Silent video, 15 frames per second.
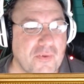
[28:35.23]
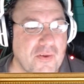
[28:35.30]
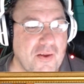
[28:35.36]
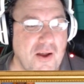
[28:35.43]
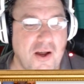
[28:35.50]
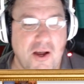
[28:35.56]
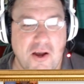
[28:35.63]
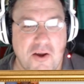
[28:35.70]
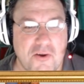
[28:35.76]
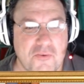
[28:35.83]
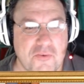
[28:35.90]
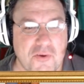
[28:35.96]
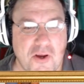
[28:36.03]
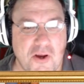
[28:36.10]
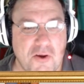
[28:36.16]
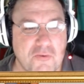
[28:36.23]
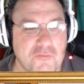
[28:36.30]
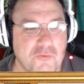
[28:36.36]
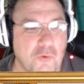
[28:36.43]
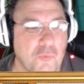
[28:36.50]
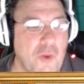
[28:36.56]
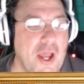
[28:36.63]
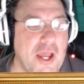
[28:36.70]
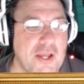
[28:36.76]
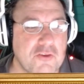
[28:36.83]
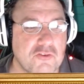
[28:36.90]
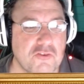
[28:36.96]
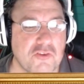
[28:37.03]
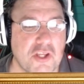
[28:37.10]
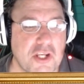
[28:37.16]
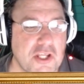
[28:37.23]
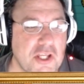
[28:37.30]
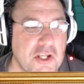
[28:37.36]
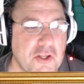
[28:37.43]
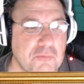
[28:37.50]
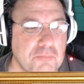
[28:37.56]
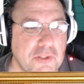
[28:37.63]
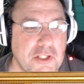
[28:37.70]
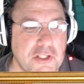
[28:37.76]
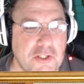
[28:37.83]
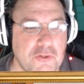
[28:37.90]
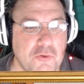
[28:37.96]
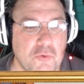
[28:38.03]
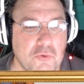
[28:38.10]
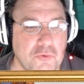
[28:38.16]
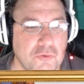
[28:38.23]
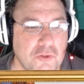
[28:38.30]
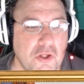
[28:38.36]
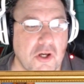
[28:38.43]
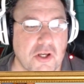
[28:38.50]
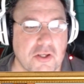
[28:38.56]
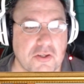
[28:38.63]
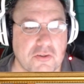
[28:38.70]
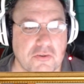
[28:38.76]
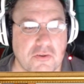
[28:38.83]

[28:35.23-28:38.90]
Uh, uh, for Rey, she's going to get a completely new look.